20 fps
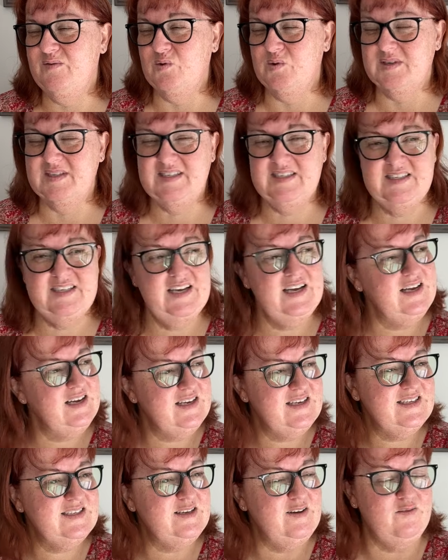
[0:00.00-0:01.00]
or
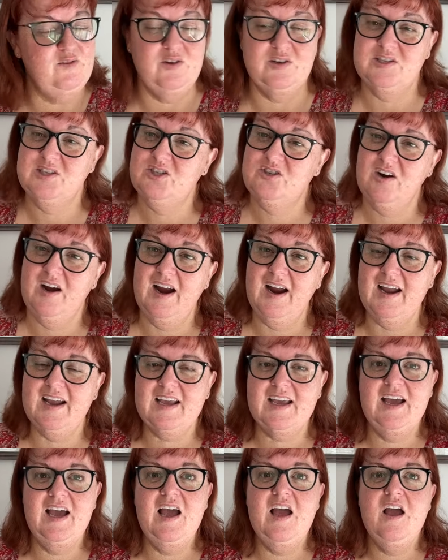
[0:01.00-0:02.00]
6, I've lost
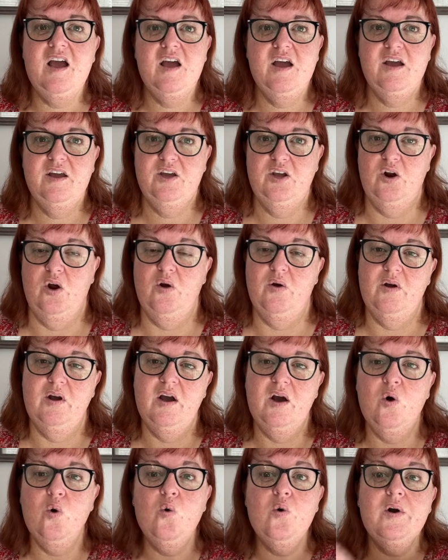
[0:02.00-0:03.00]
track, you know,
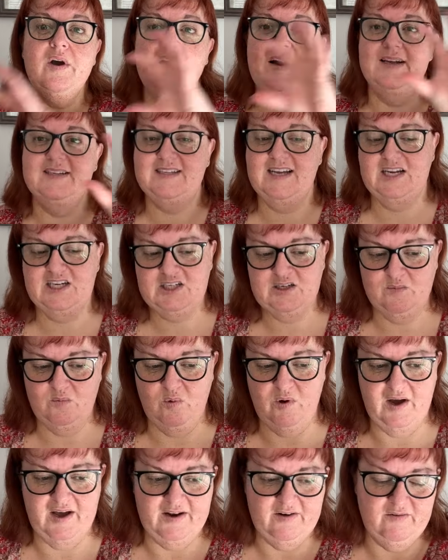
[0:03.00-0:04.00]

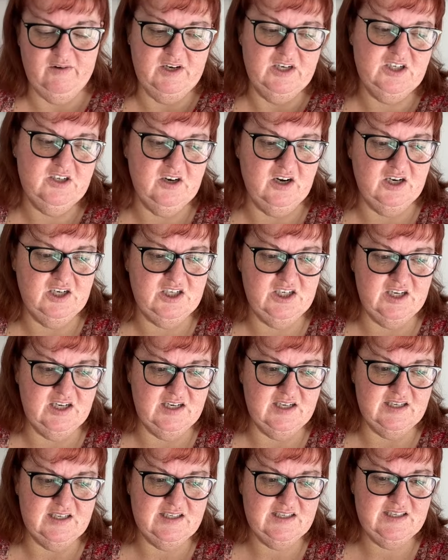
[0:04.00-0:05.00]
organisation-wide
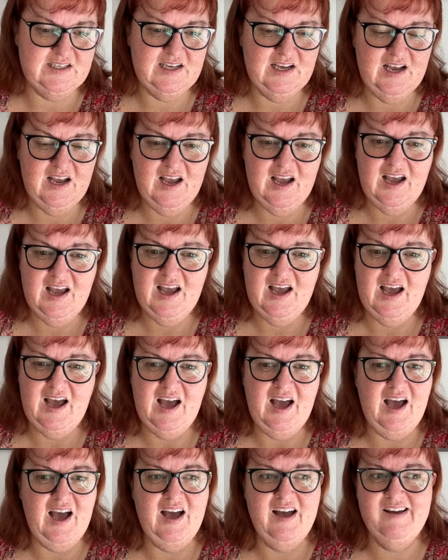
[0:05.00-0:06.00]
restructures,
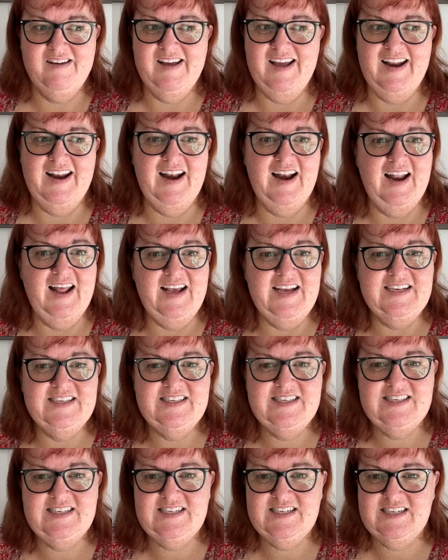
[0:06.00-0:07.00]
at
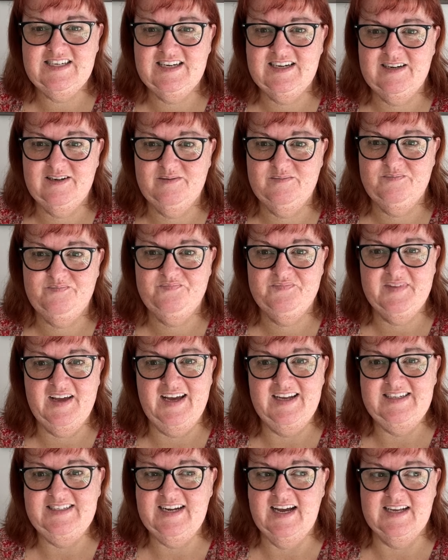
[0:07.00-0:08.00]
least
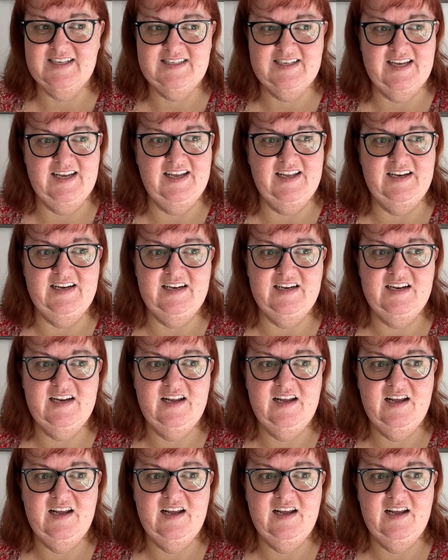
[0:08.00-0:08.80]
a dozen